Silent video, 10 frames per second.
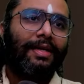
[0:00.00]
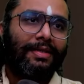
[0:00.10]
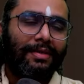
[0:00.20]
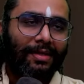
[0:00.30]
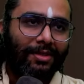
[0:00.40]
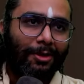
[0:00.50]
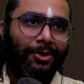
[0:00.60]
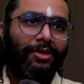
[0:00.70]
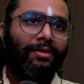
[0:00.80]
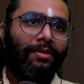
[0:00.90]
It's in the
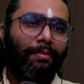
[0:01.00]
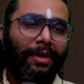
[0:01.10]
description,